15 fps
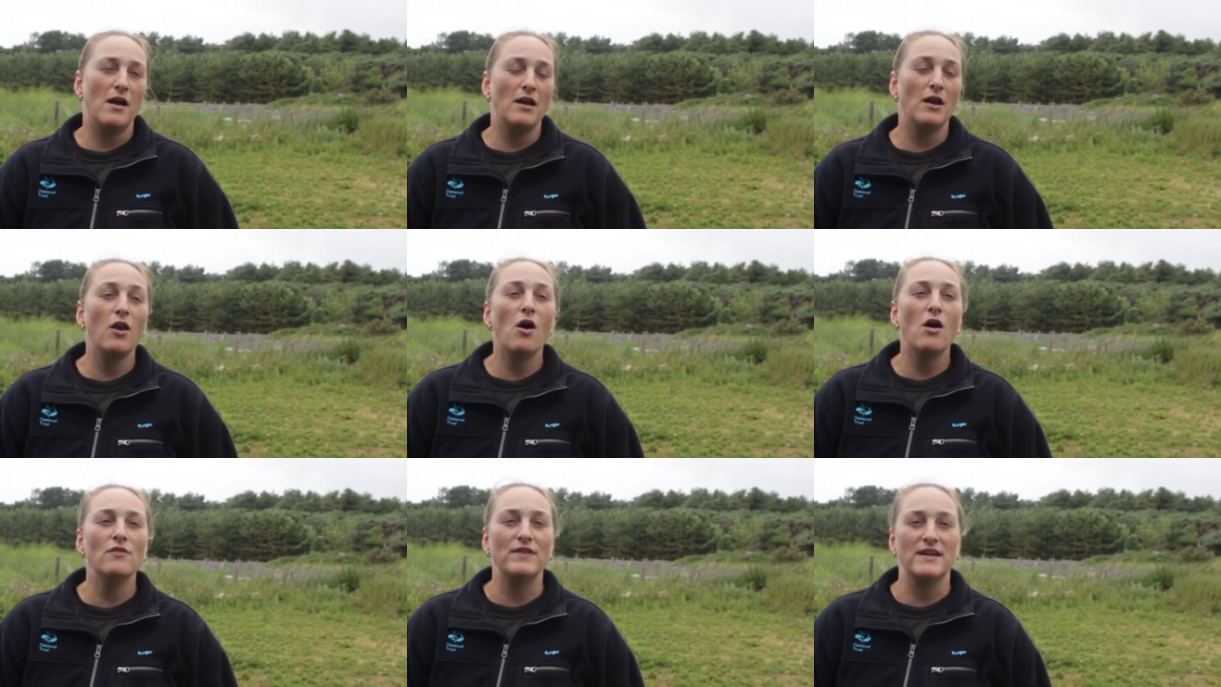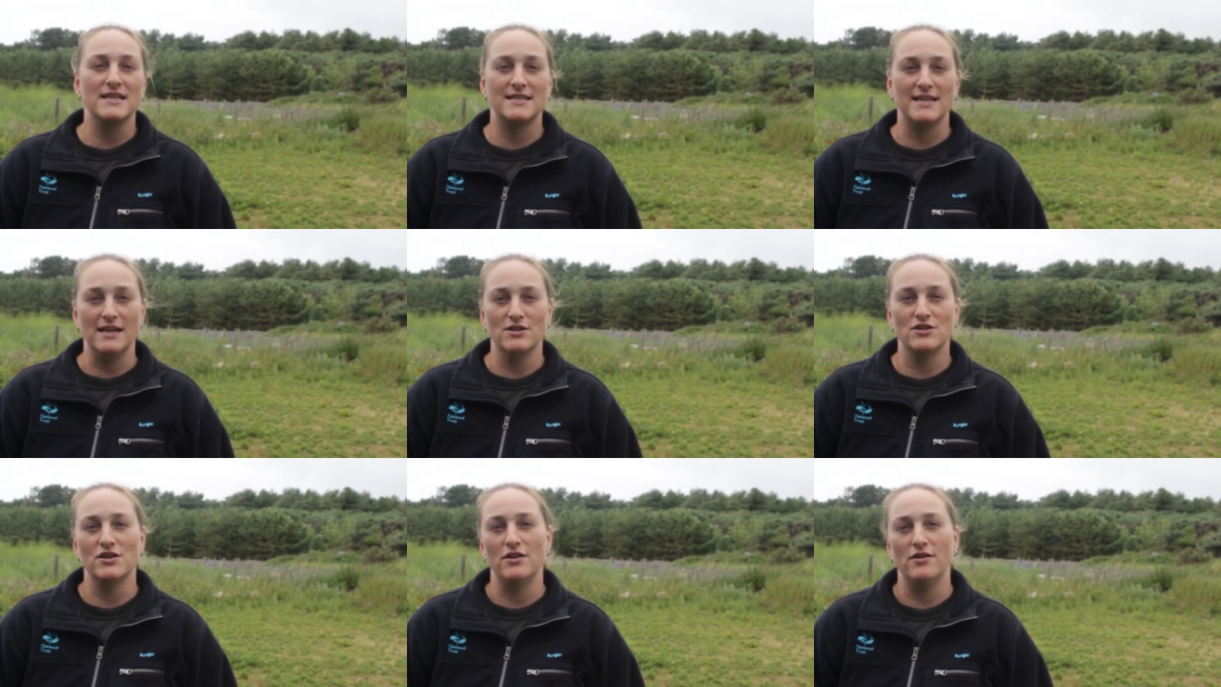a lot of
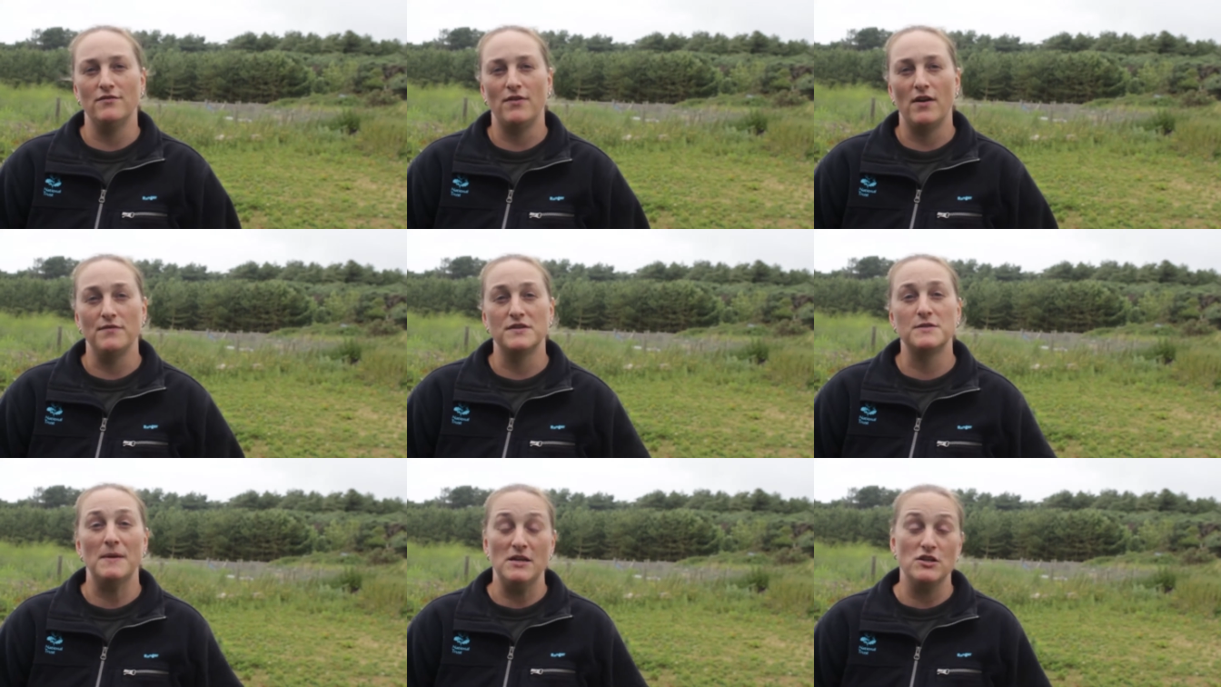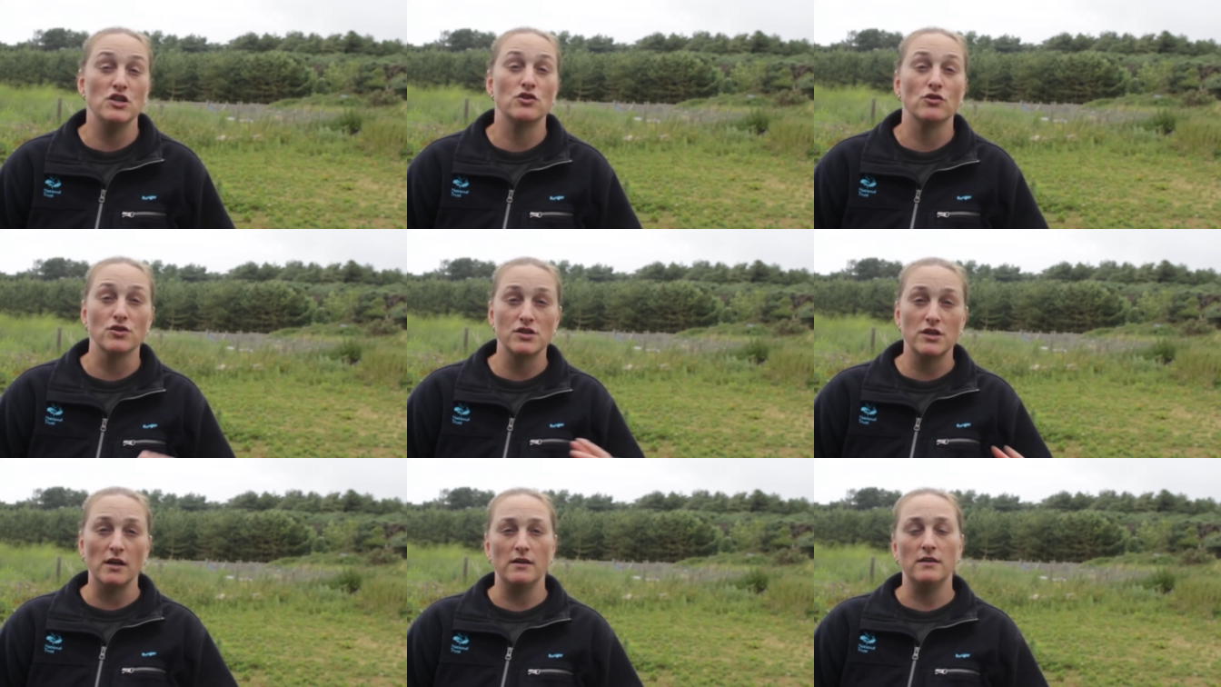extinction of species, or
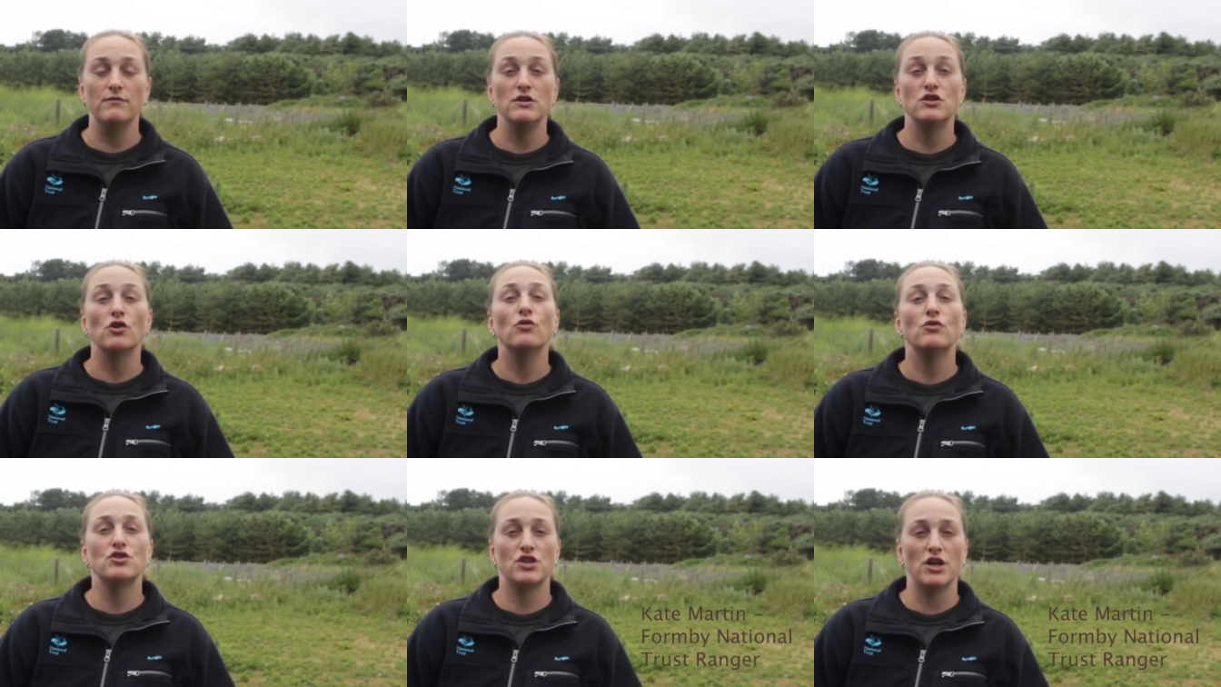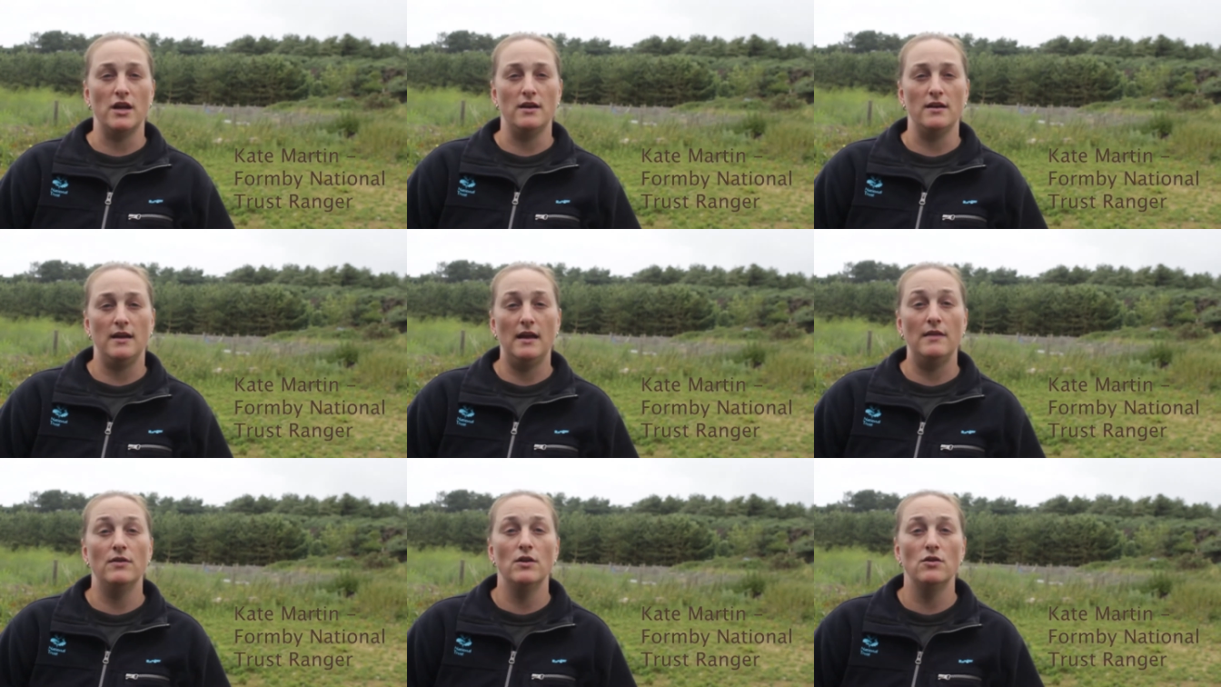certainly the reduction
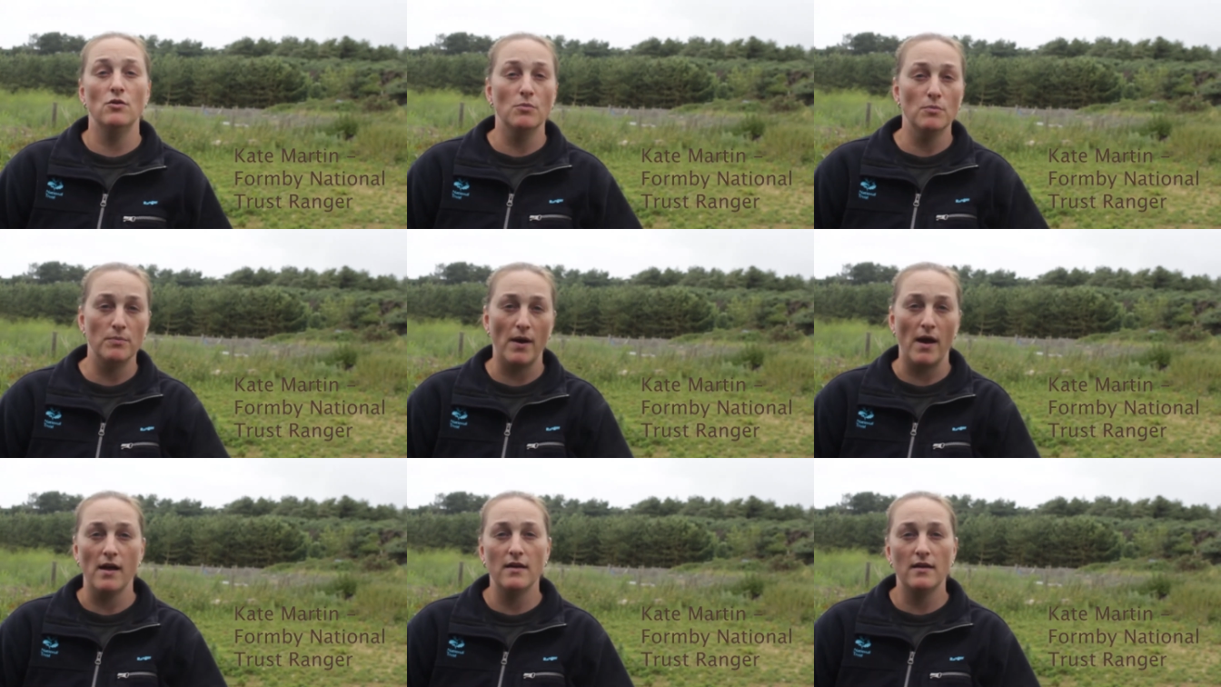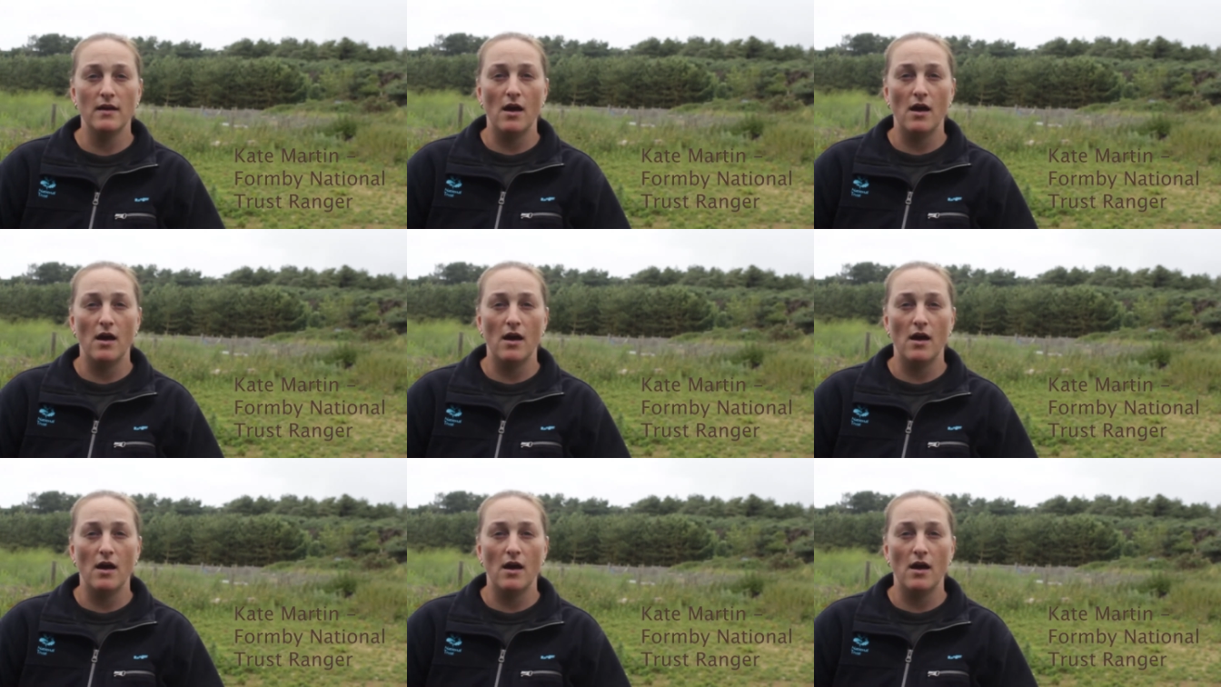in the number